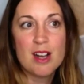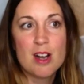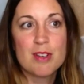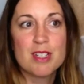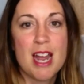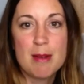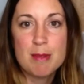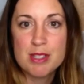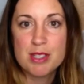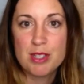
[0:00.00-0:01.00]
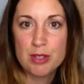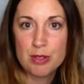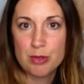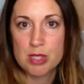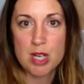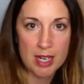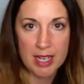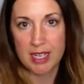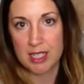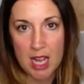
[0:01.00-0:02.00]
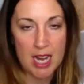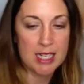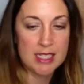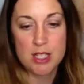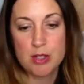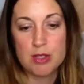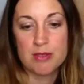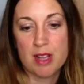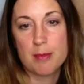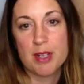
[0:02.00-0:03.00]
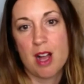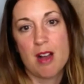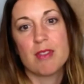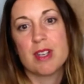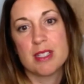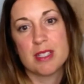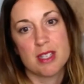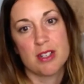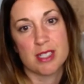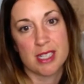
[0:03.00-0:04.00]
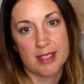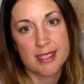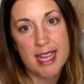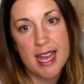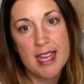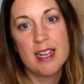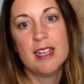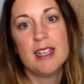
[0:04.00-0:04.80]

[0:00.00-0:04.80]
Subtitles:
over time, as you start getting clients and you develop your confidence and your skill set,